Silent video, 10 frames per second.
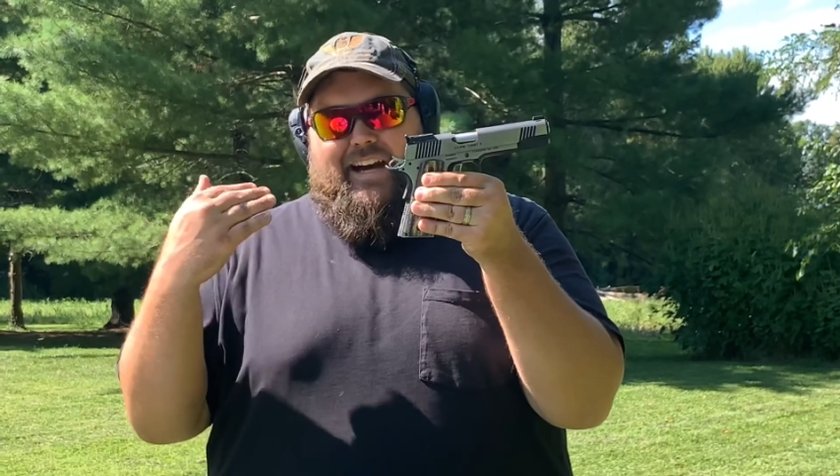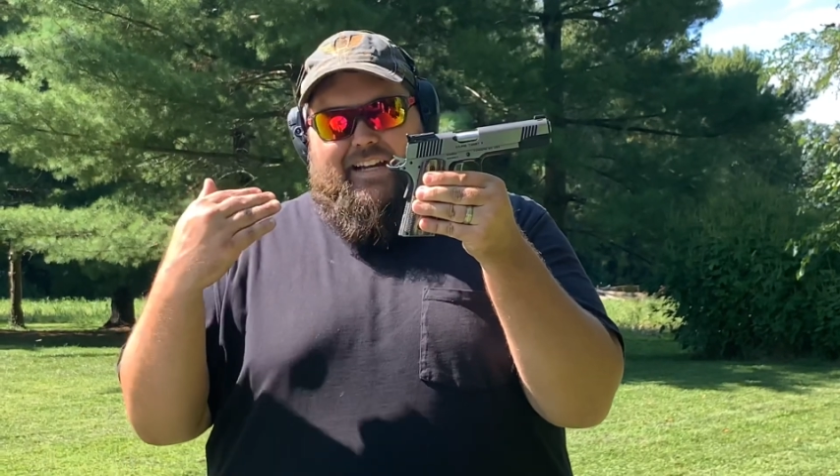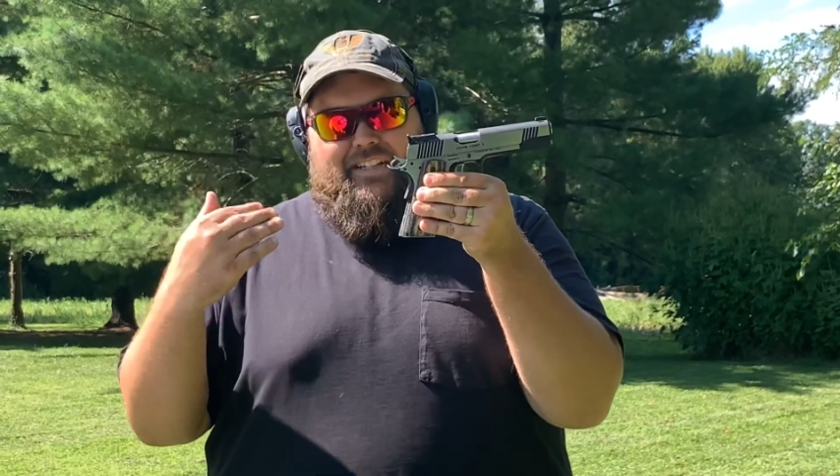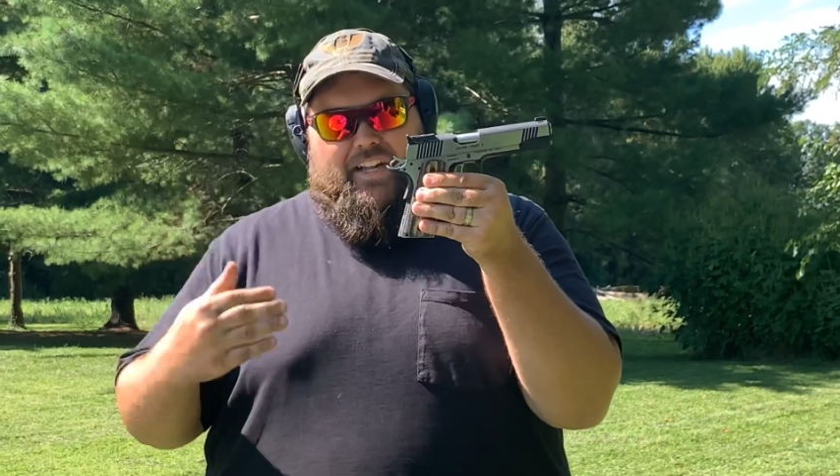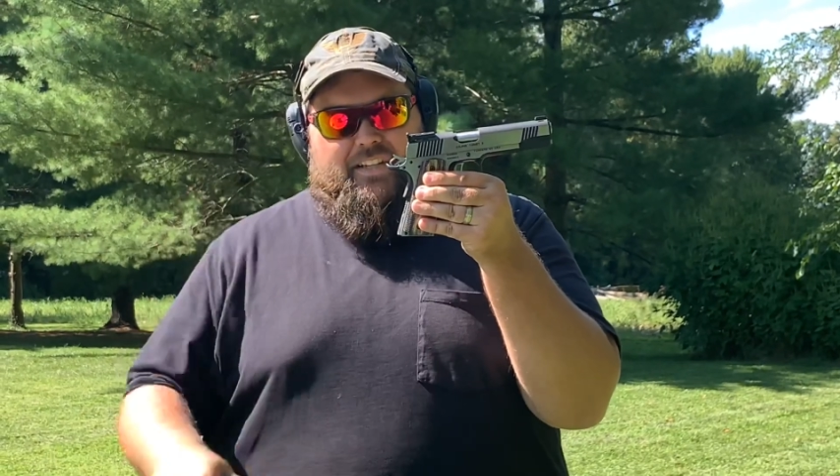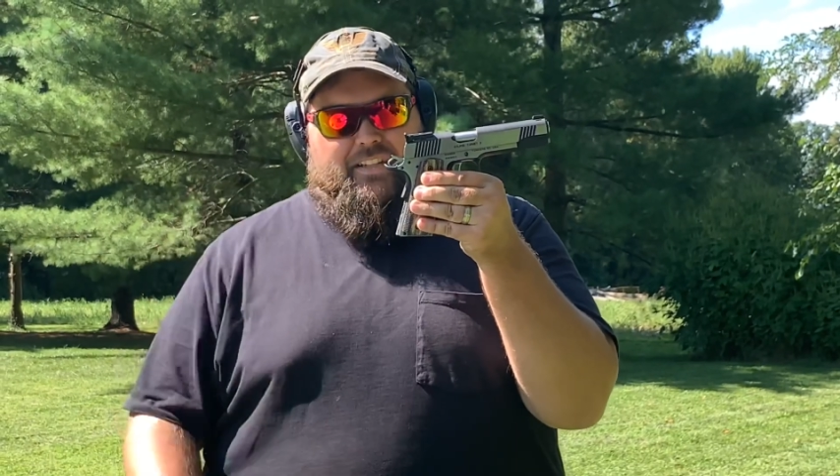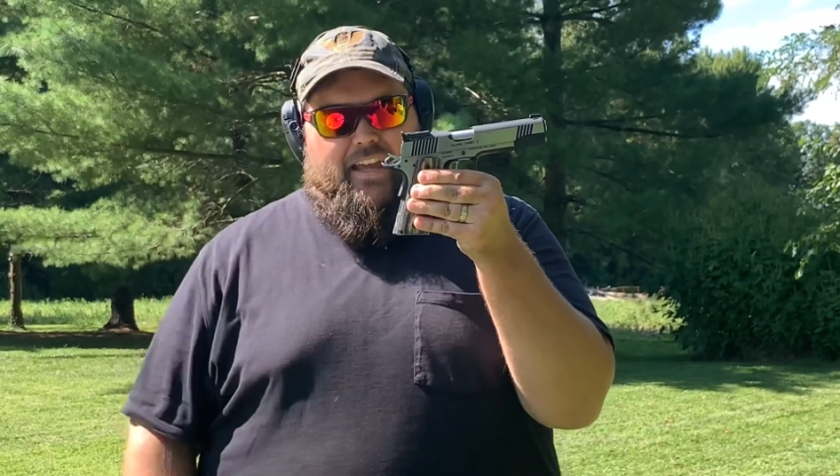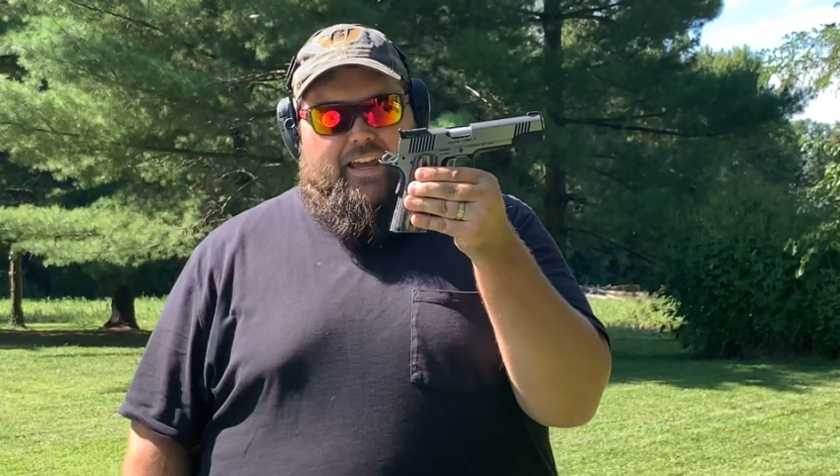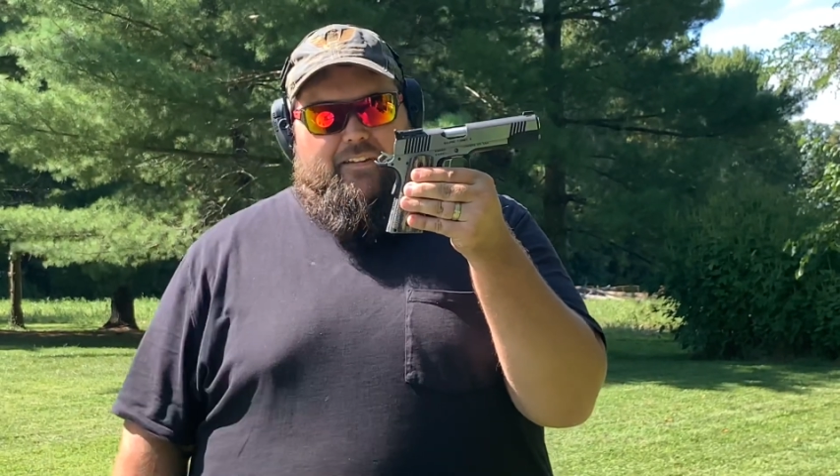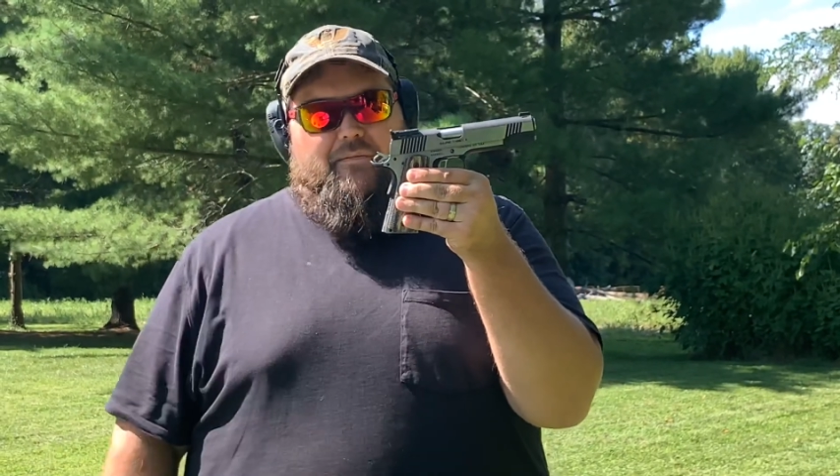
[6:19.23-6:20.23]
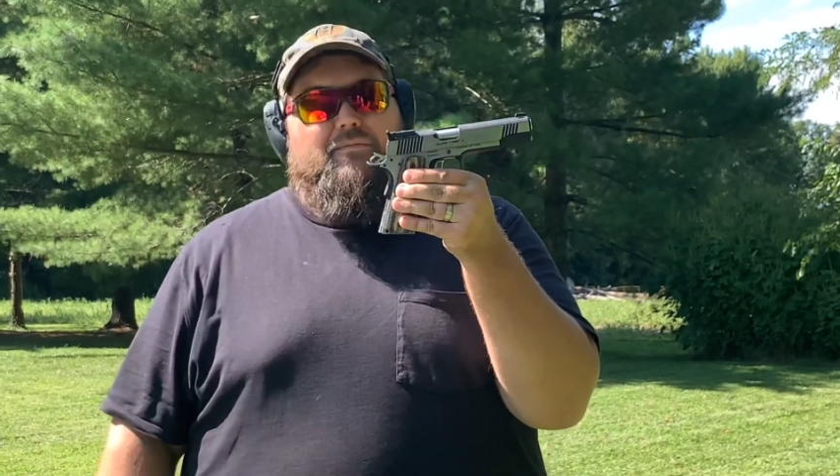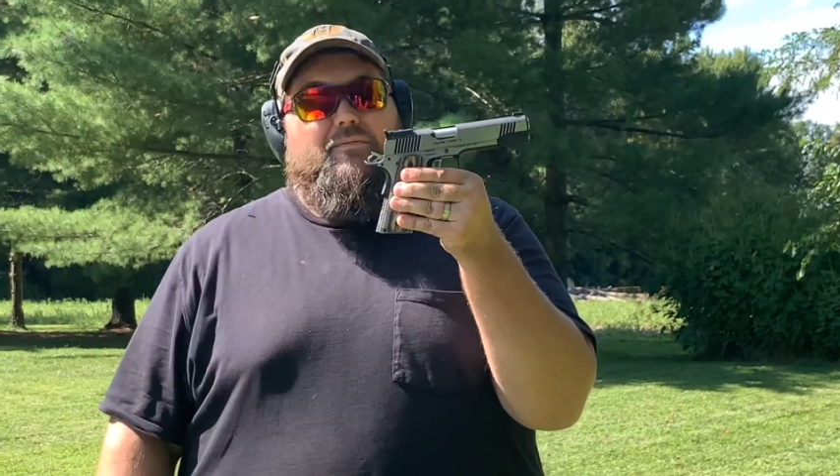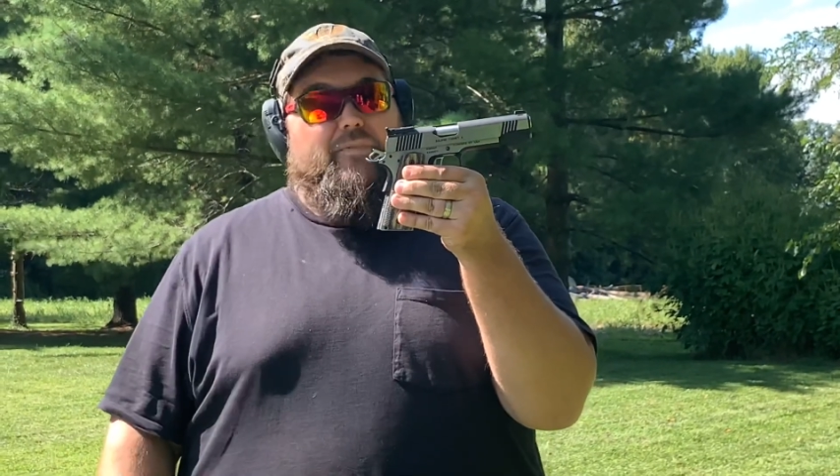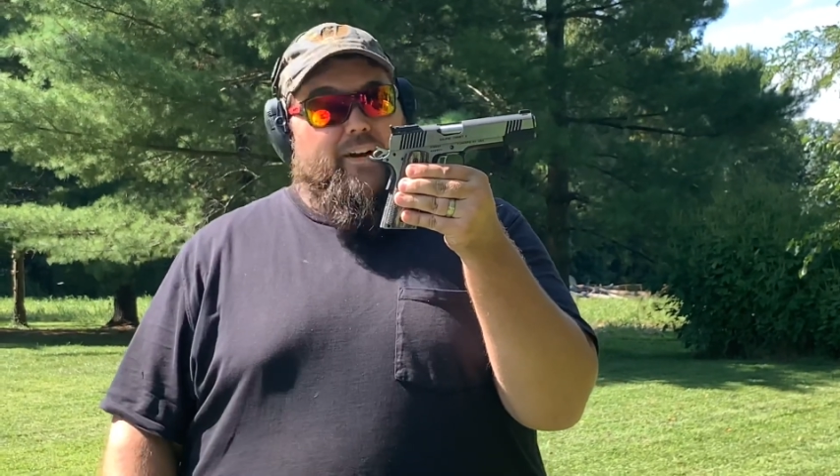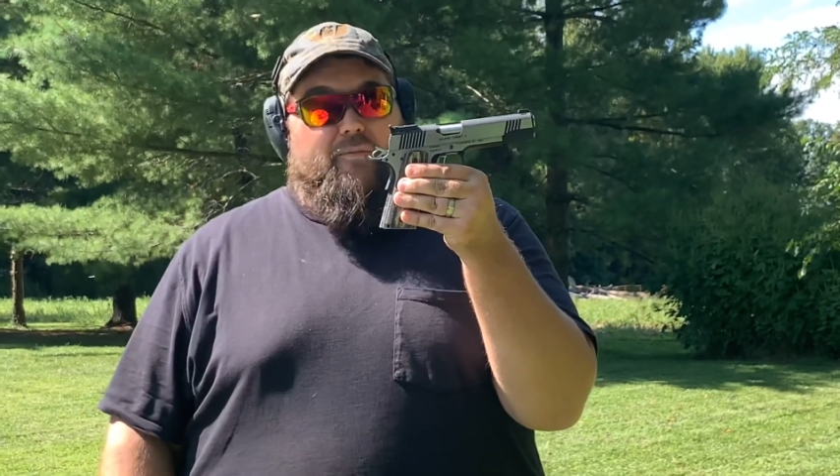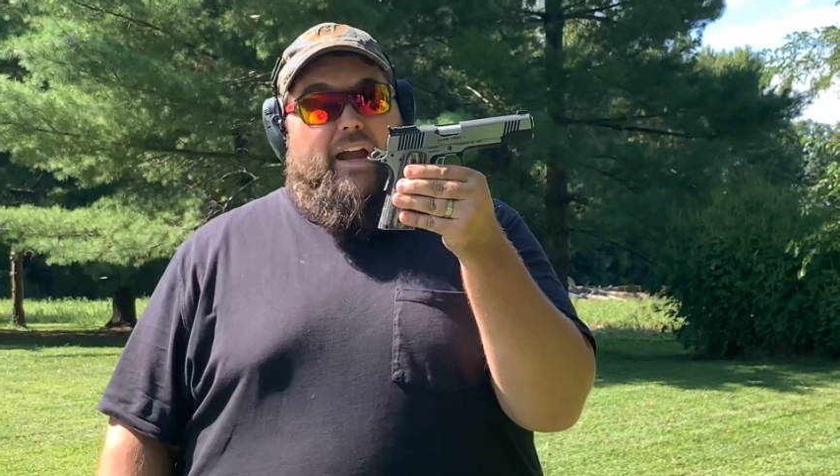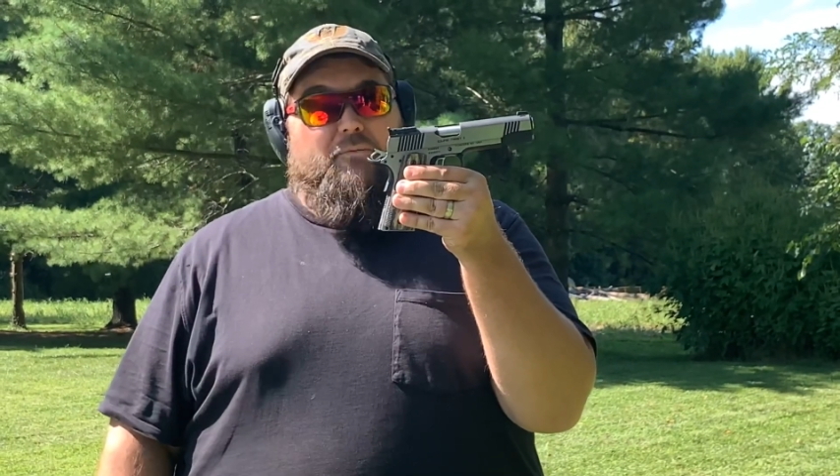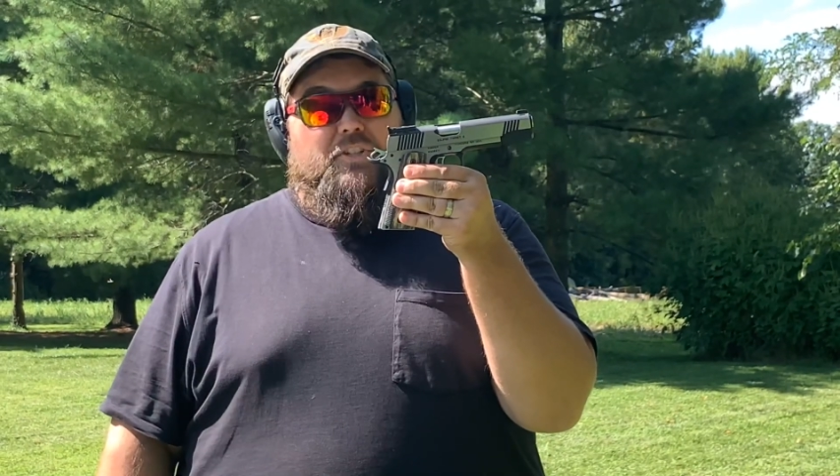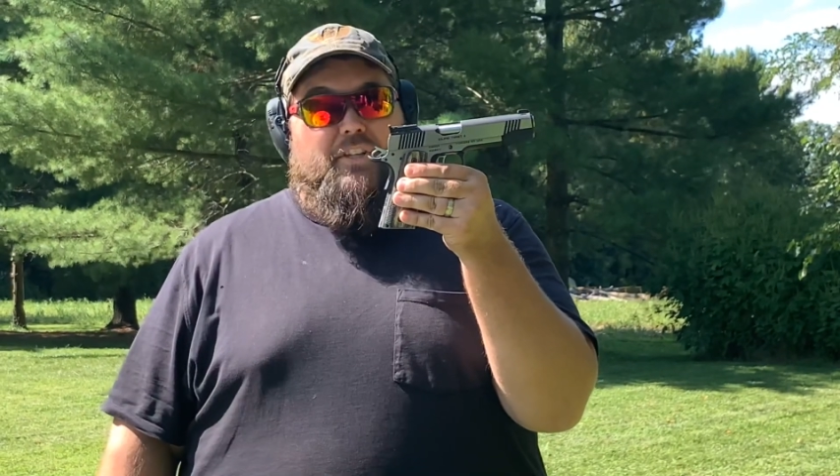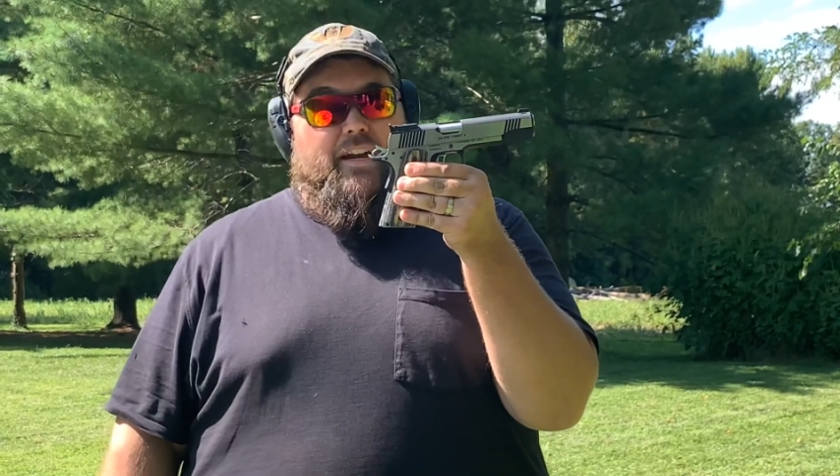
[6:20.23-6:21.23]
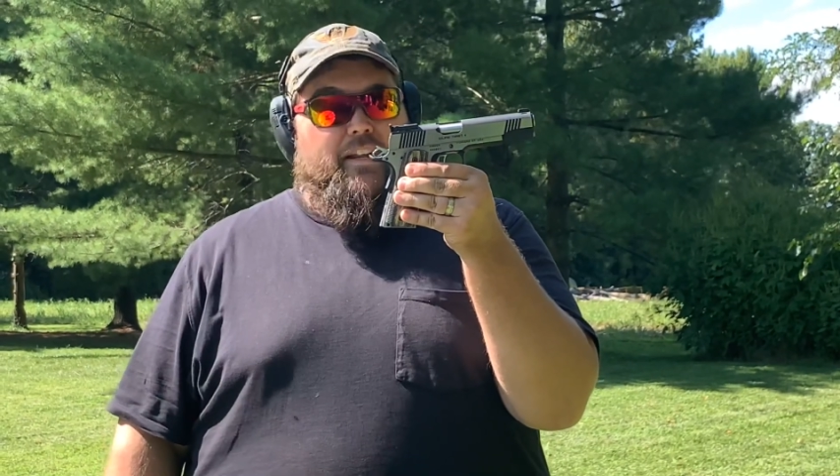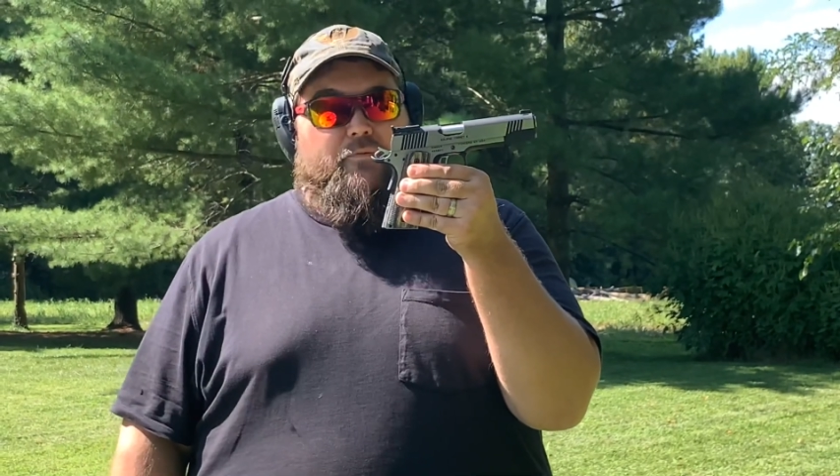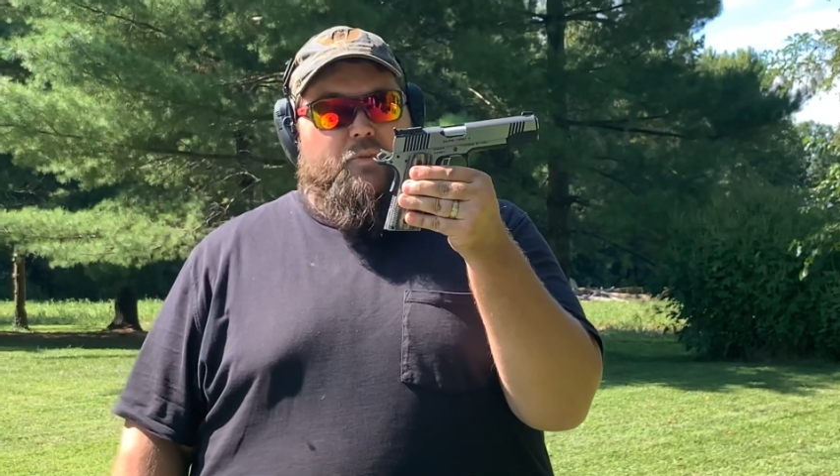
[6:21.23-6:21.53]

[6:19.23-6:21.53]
I changed that right when she got it.